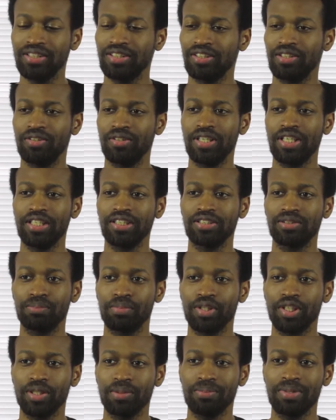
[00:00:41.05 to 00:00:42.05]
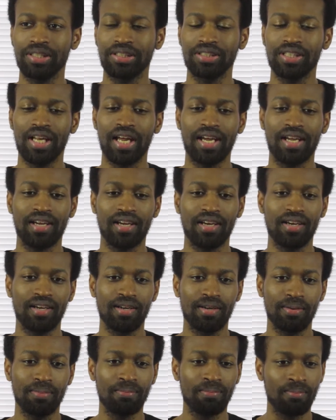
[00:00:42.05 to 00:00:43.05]
So that's pretty much like
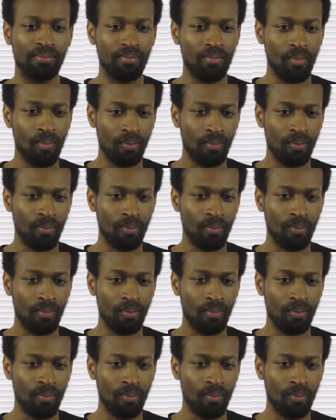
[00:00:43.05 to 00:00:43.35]
um,